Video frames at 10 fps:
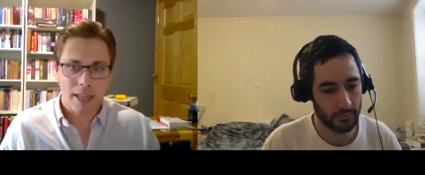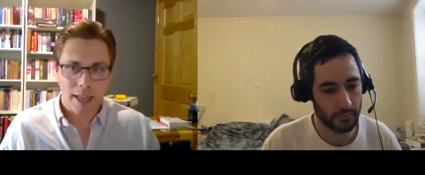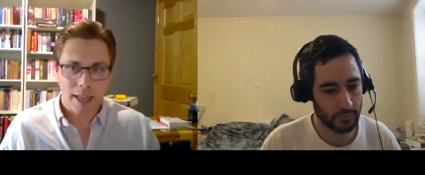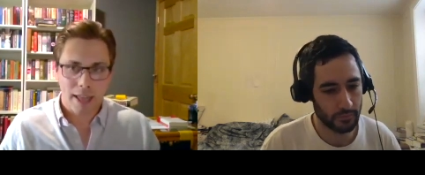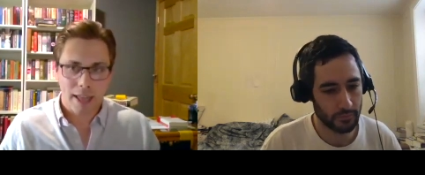
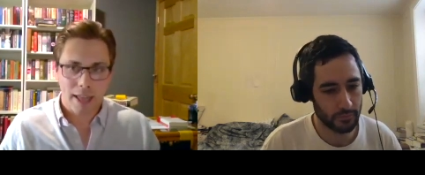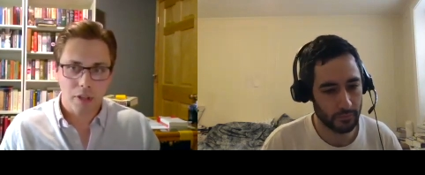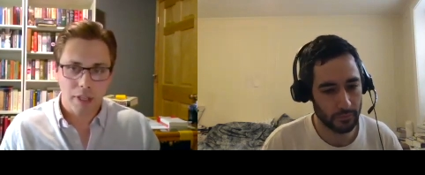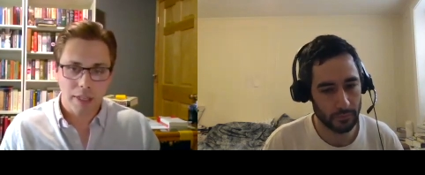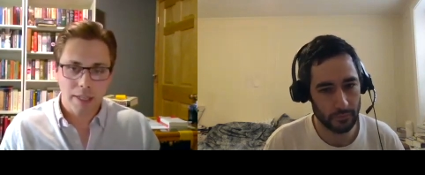Speaker 1: as
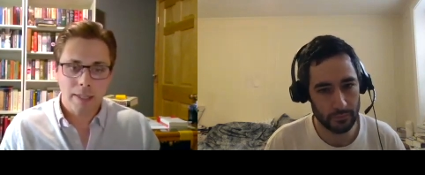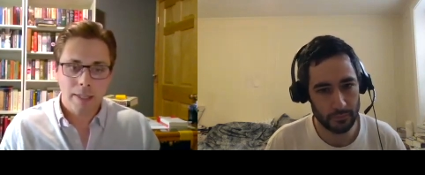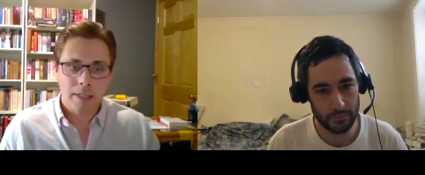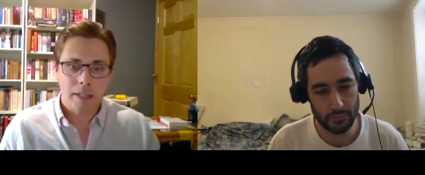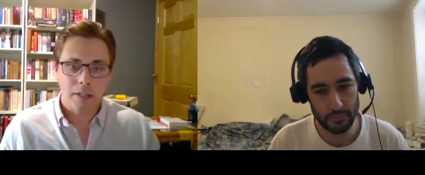the
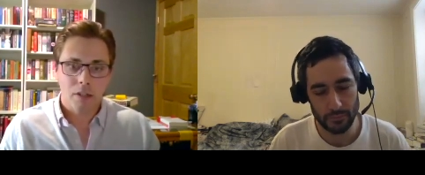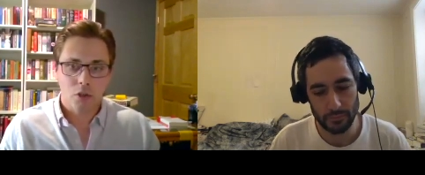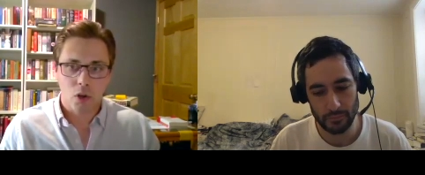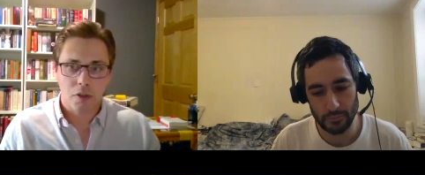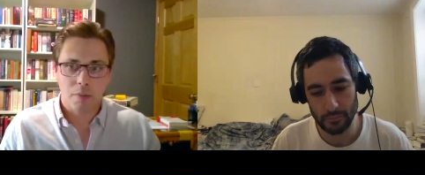uh,
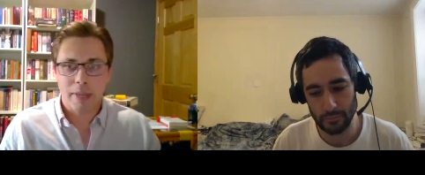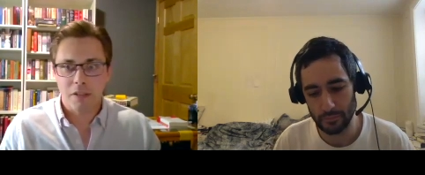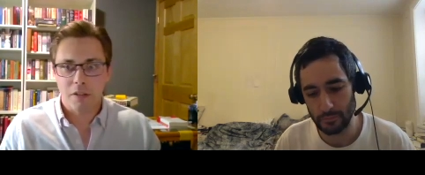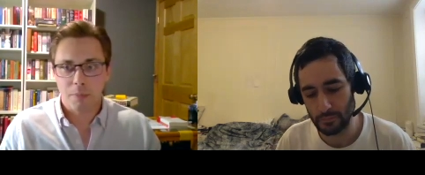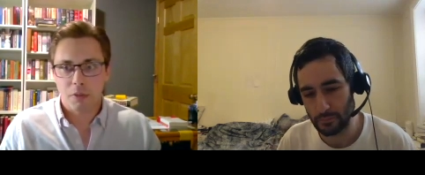control of the means
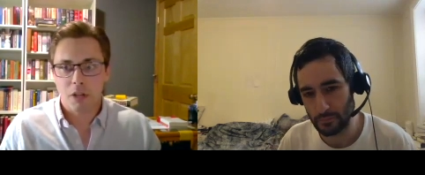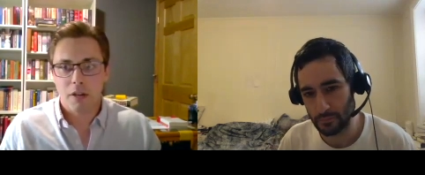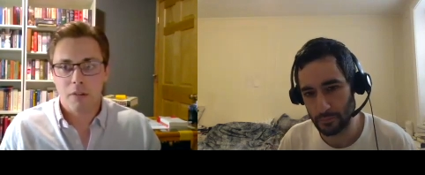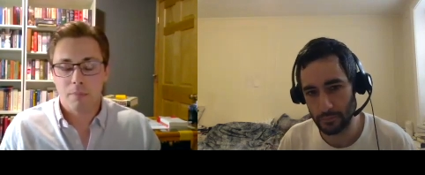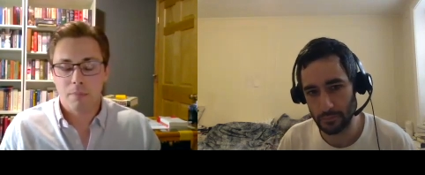of the product,
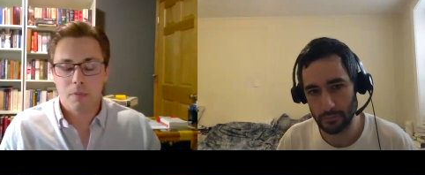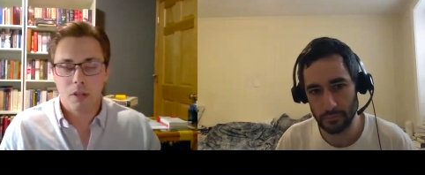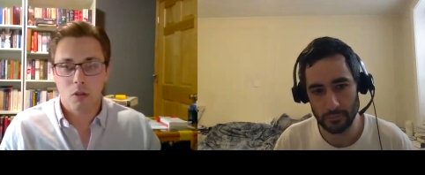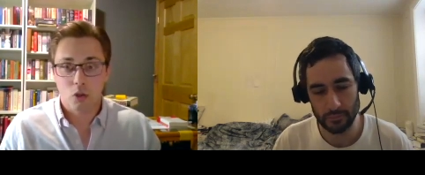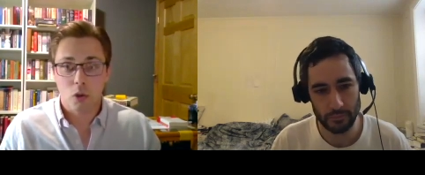
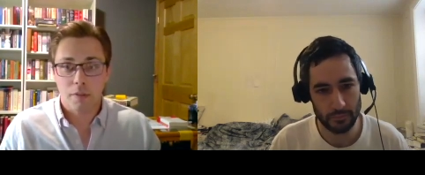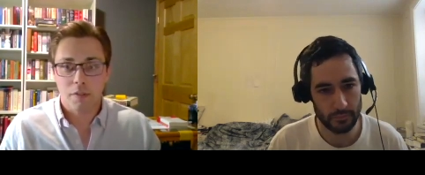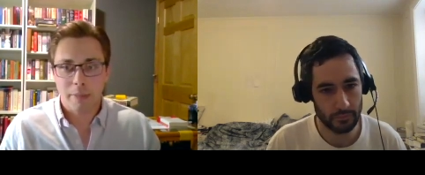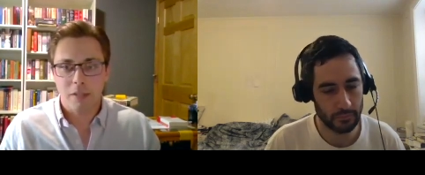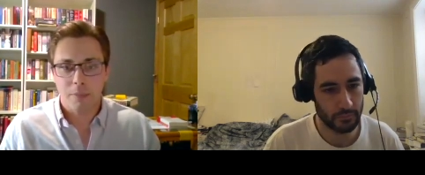control of the
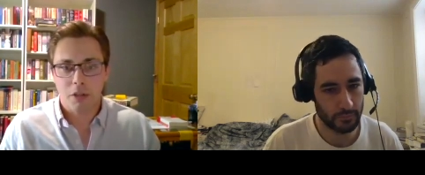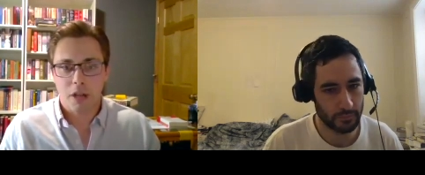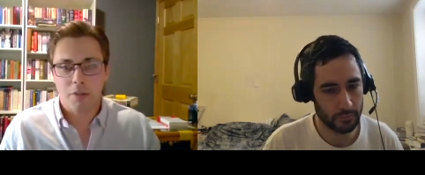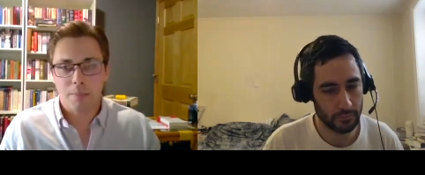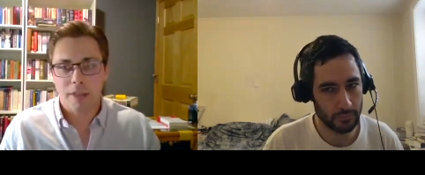means of
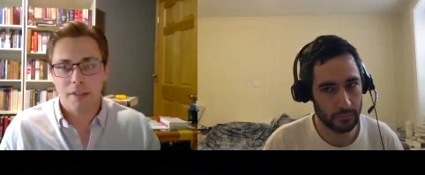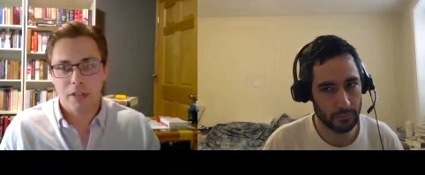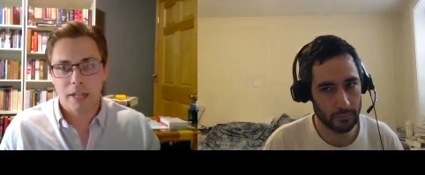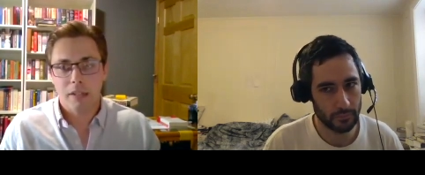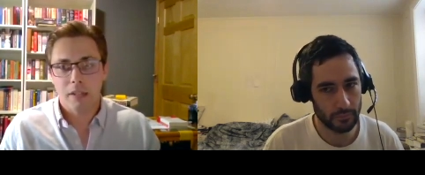production by the
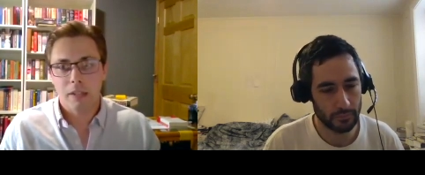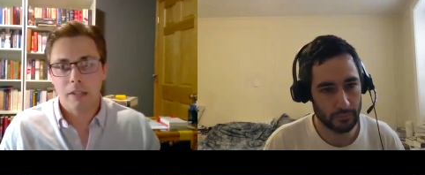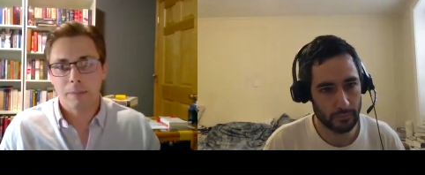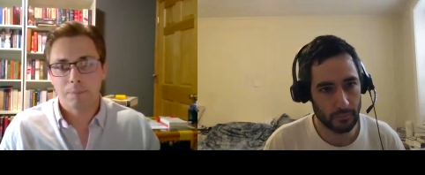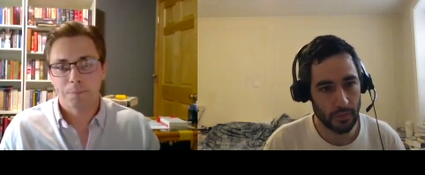state.
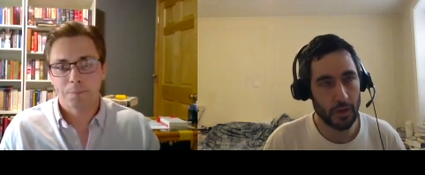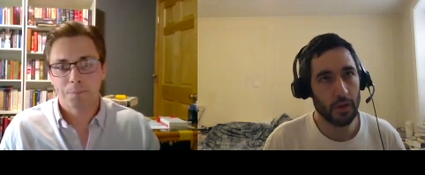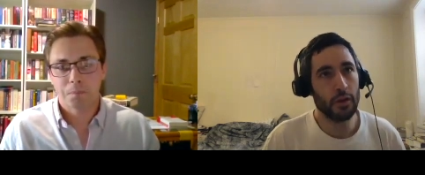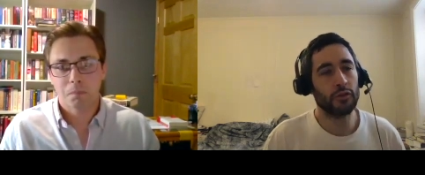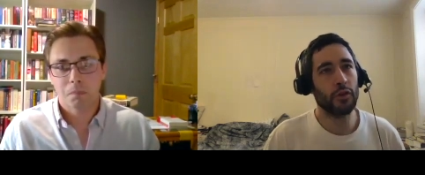
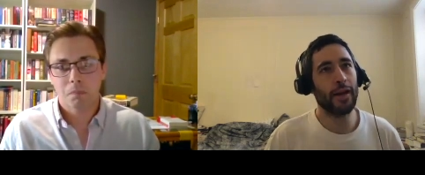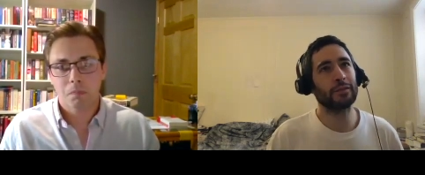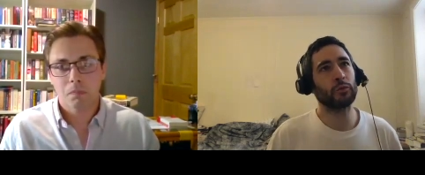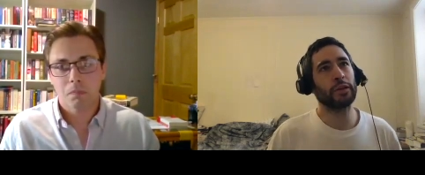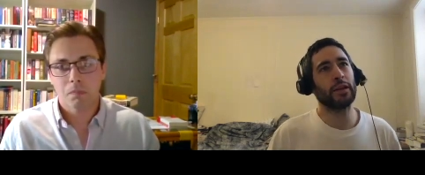
Speaker 2: So that's
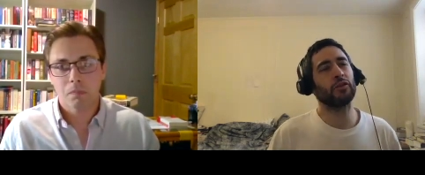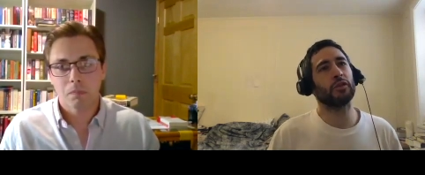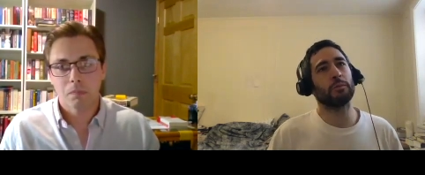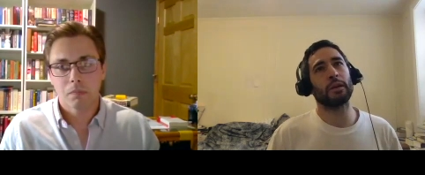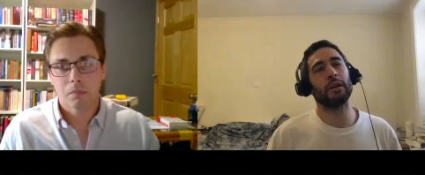really interesting
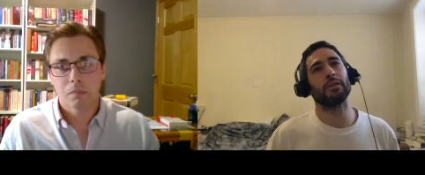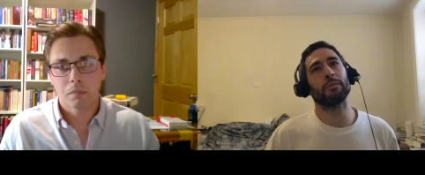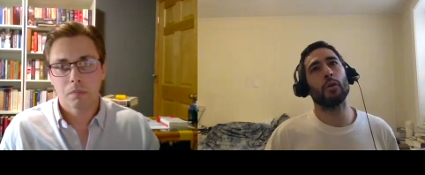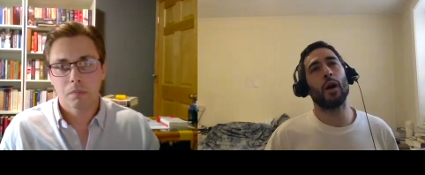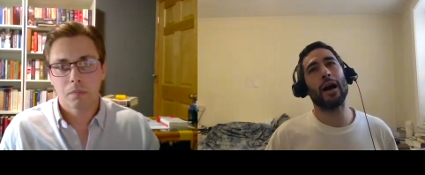because
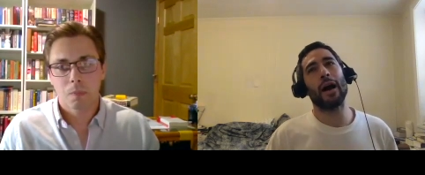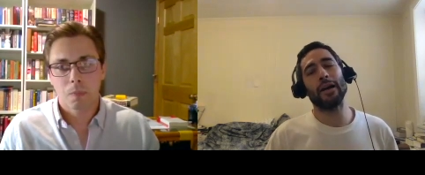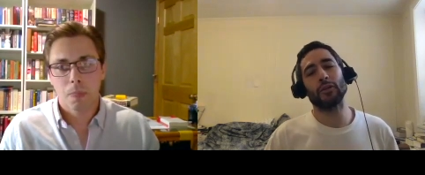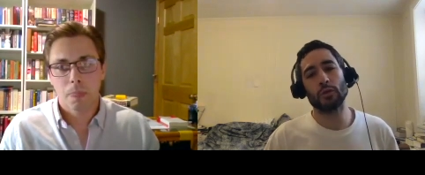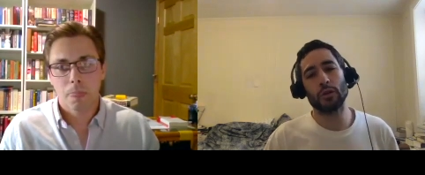I, I
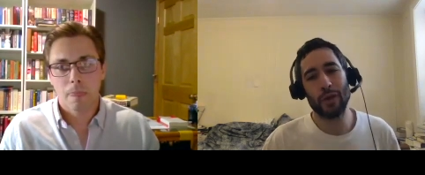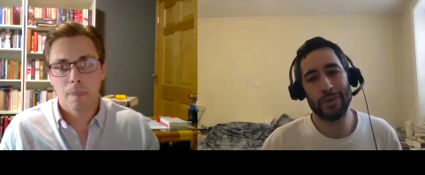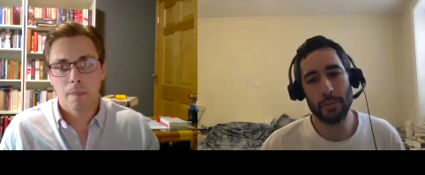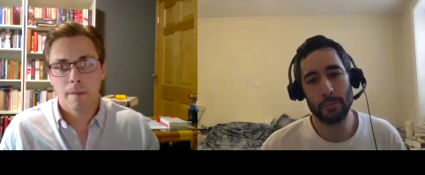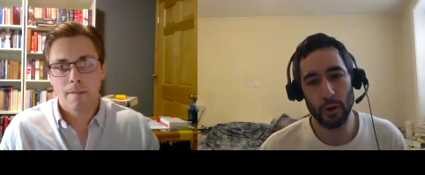sort of read the
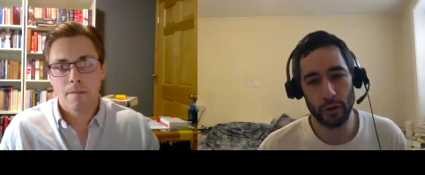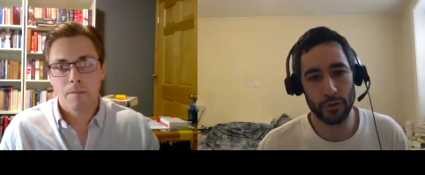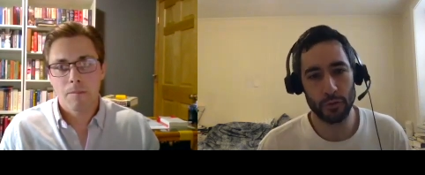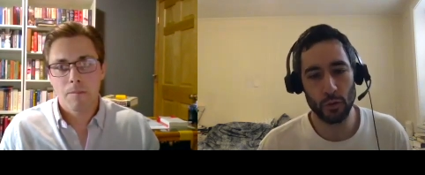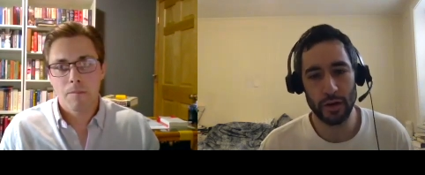book
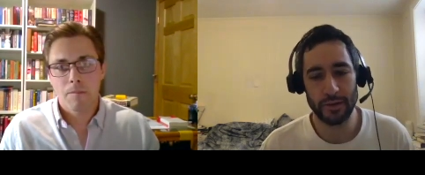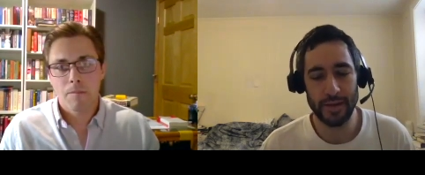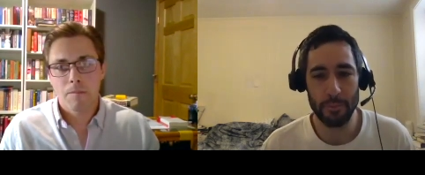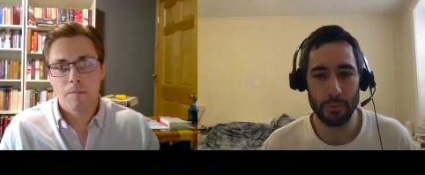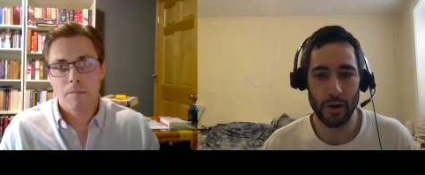through
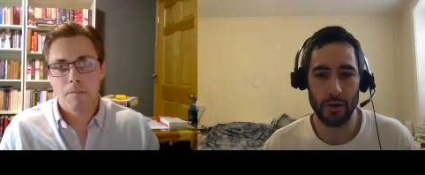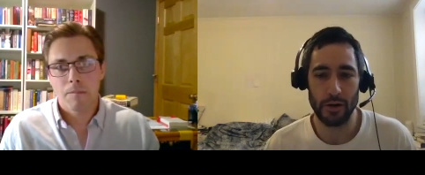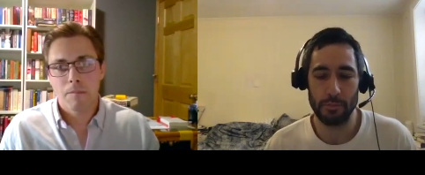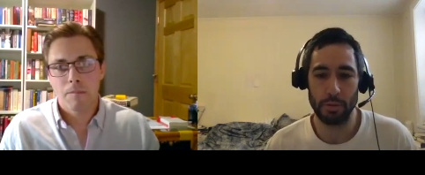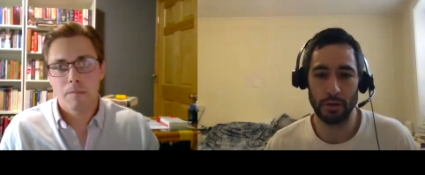contemporary
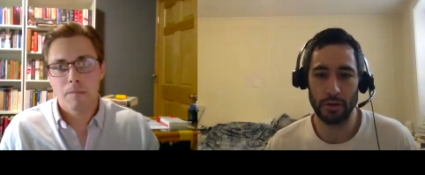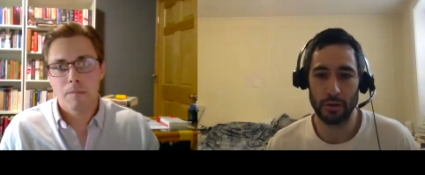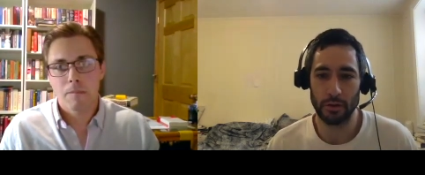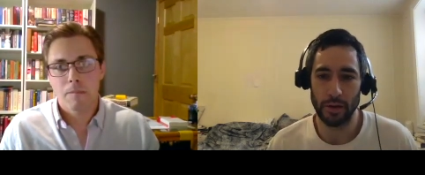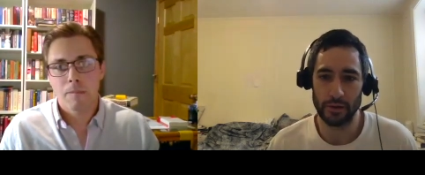political
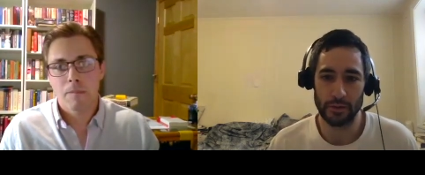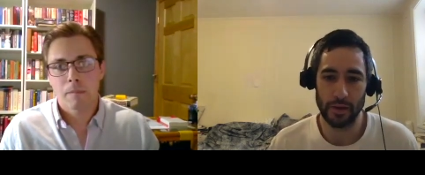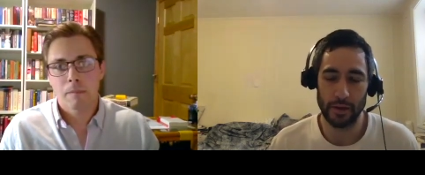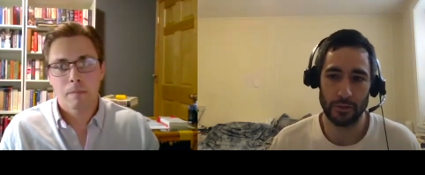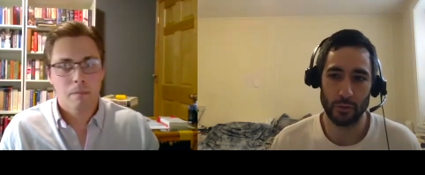lens
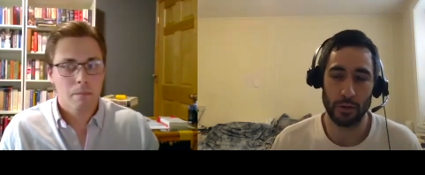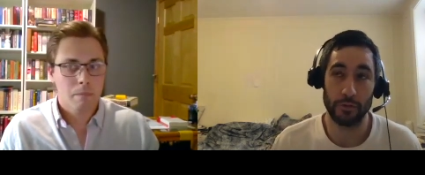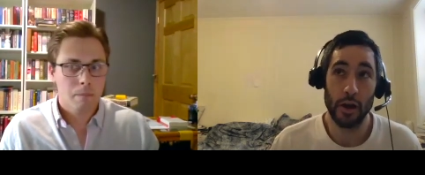and sort of